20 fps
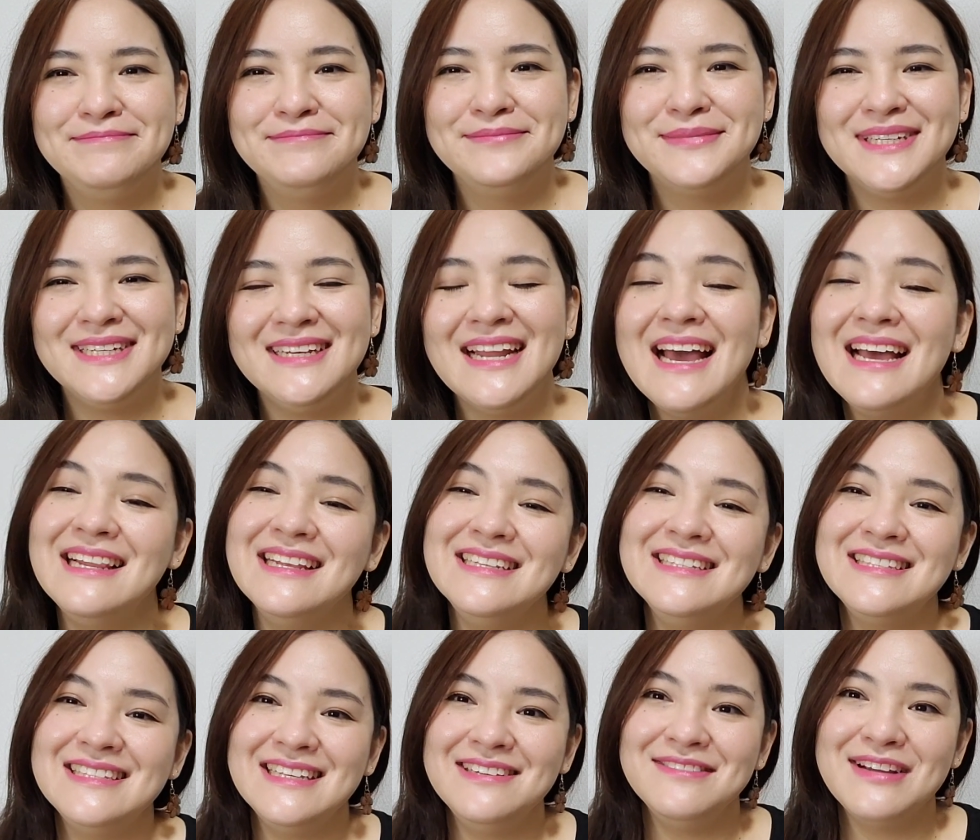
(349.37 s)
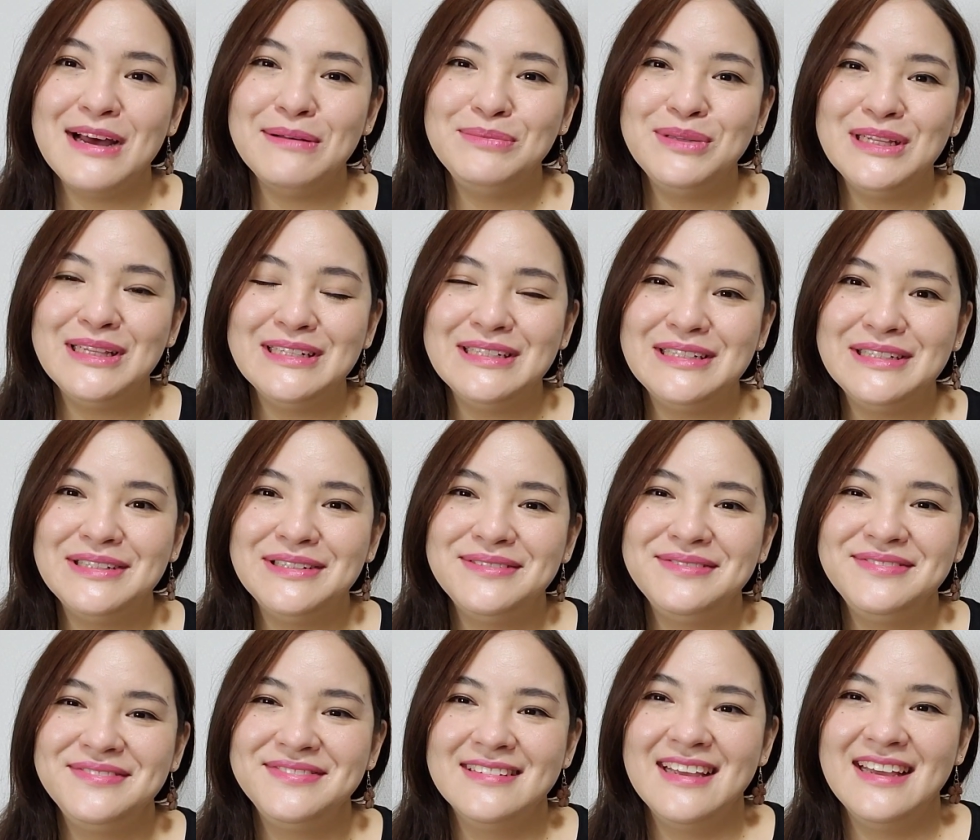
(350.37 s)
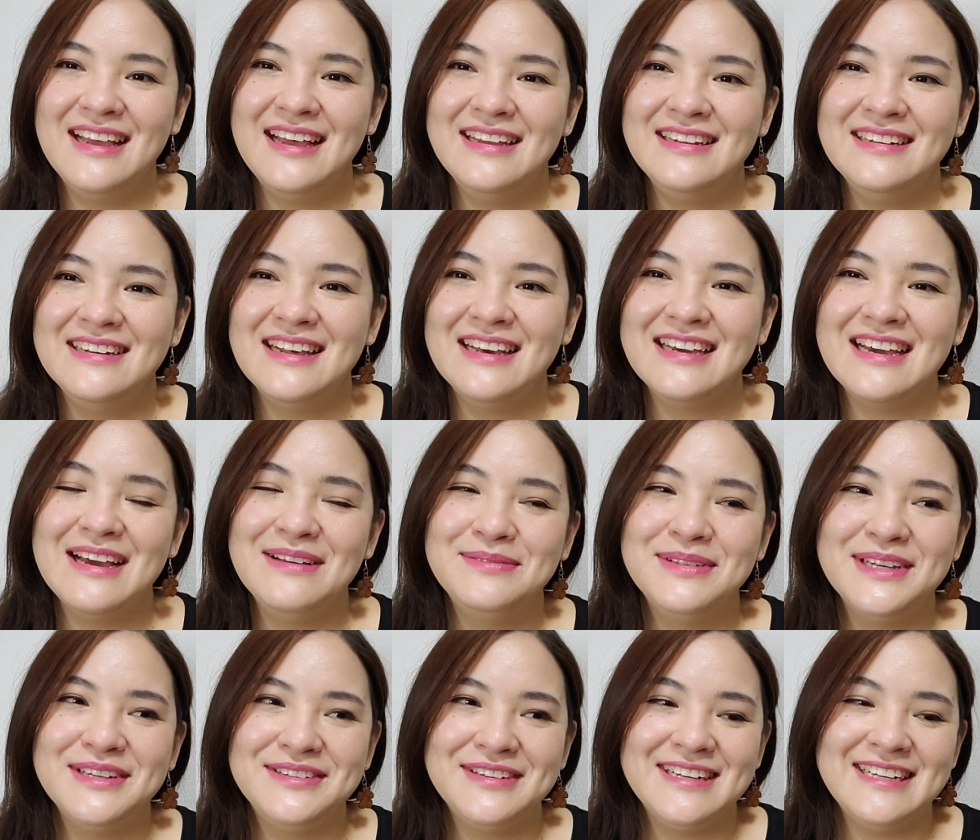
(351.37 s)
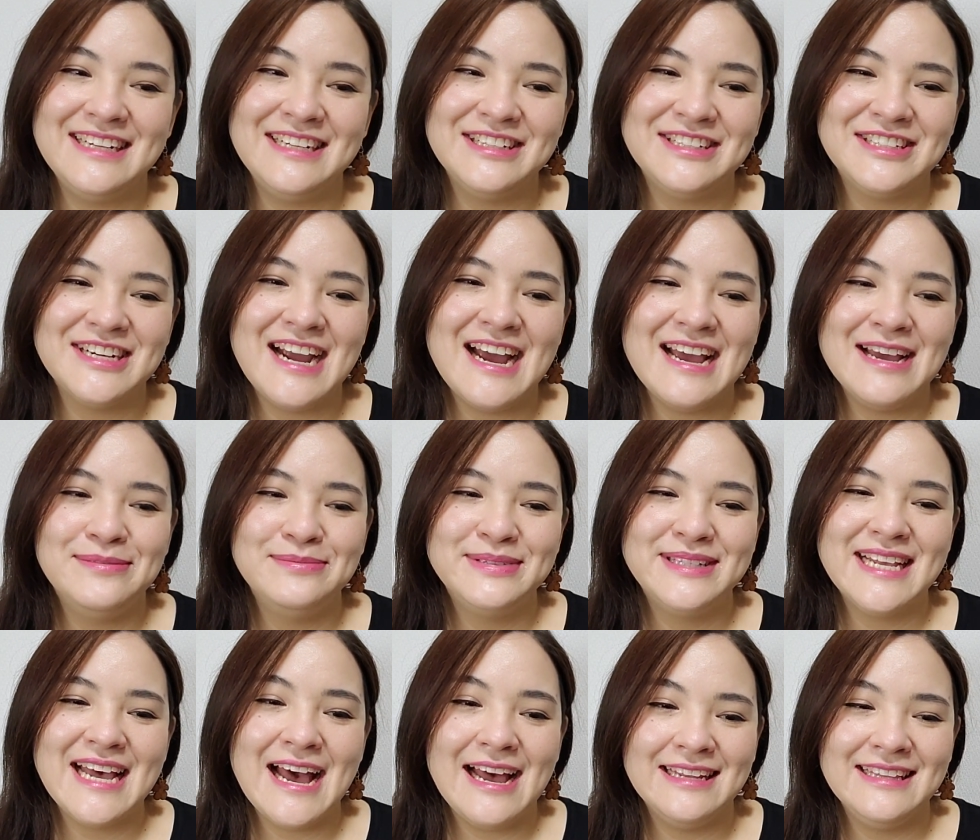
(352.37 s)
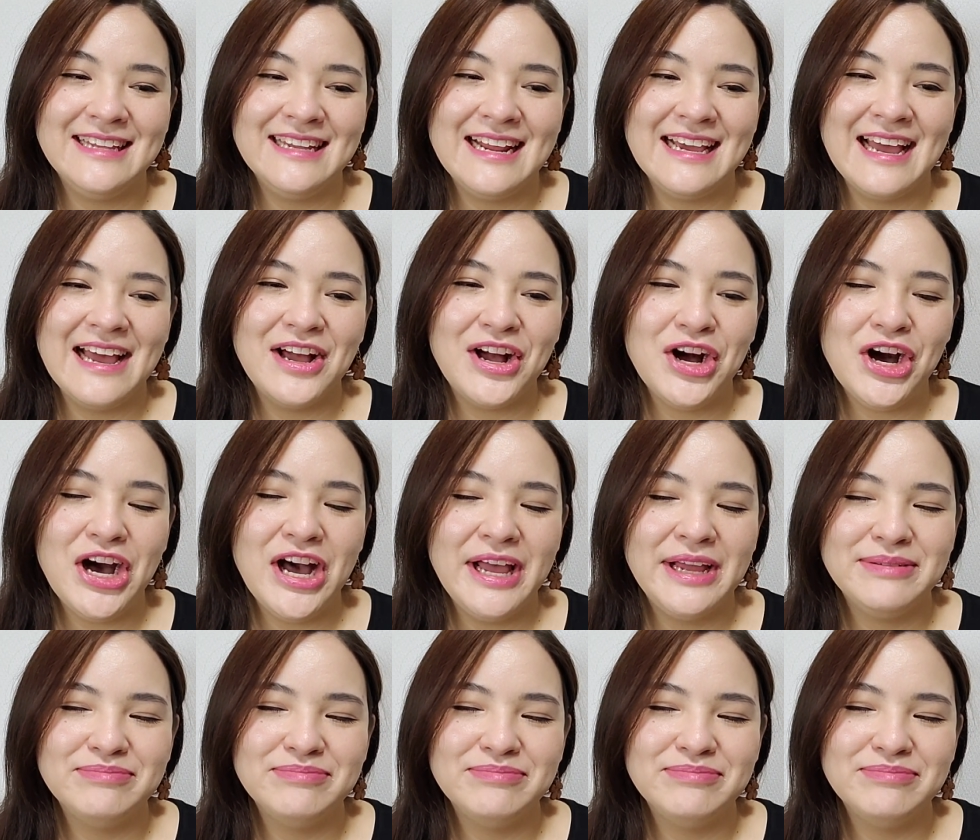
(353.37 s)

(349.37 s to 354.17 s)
But at least he rapped a little, and like I'm like ready to cry. I'm sad that I got caught.